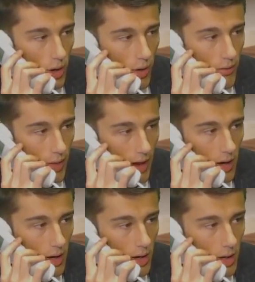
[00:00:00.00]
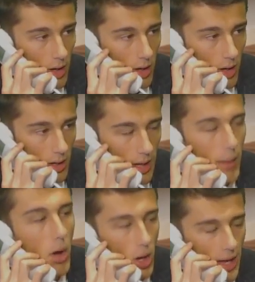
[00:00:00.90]
over there. Yeah,
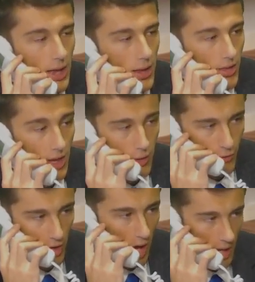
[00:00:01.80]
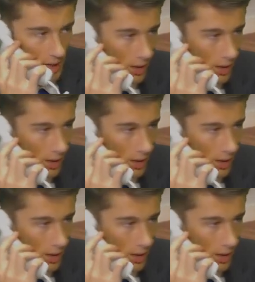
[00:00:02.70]
okay. Thank you for calling.